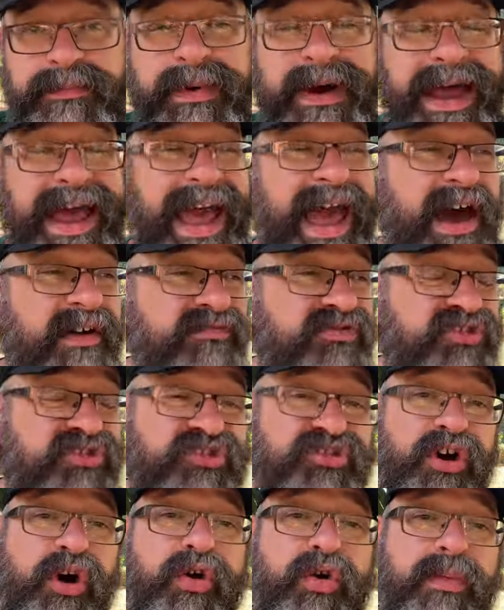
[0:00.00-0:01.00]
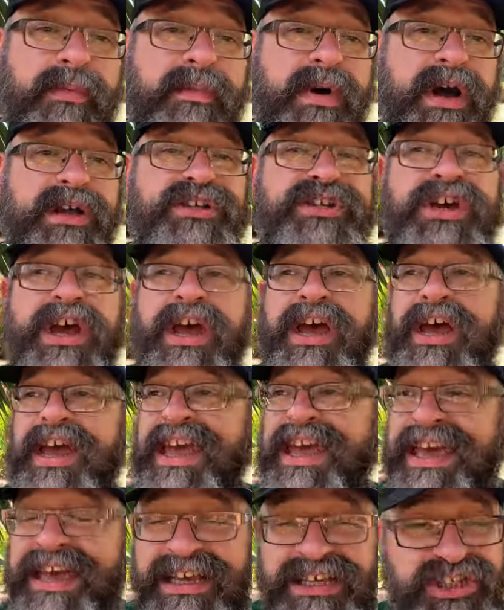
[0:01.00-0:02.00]
but have so much
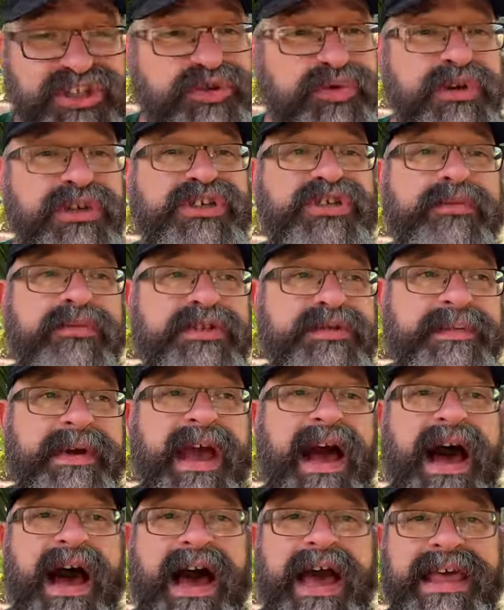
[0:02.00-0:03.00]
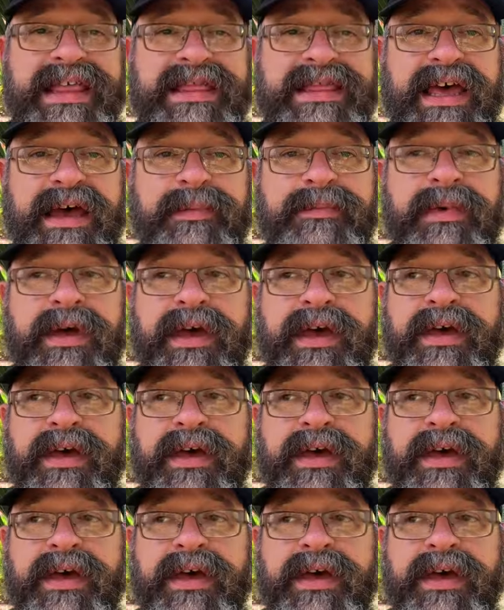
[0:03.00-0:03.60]
history, so much behind them